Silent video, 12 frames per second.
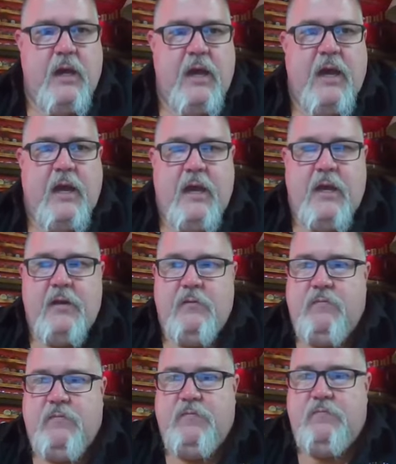
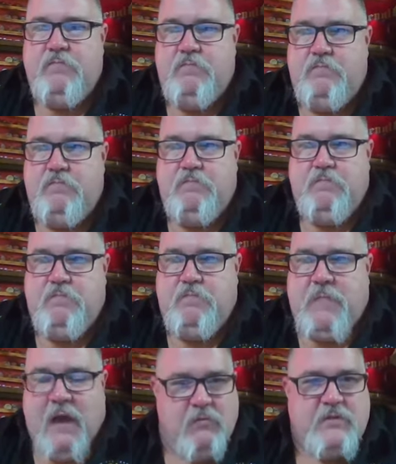And
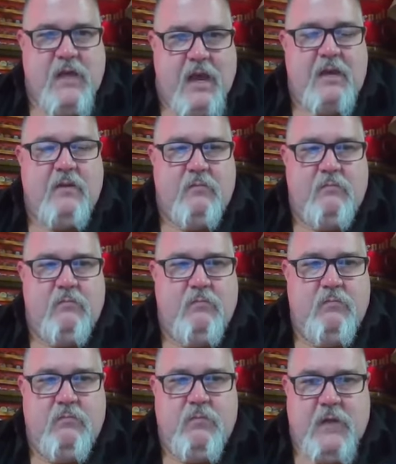that was that. And
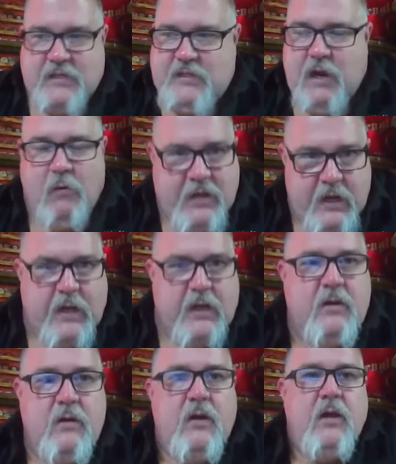that's how we did
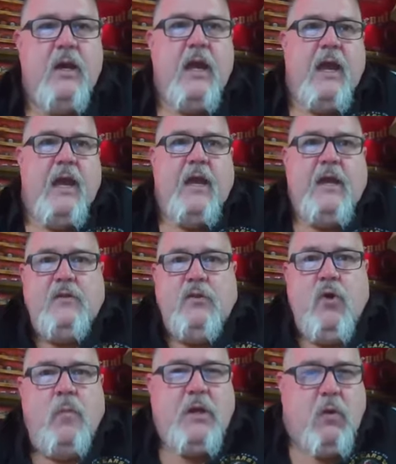it and
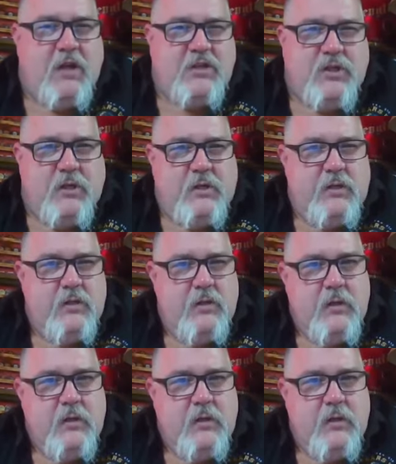nobody questioned.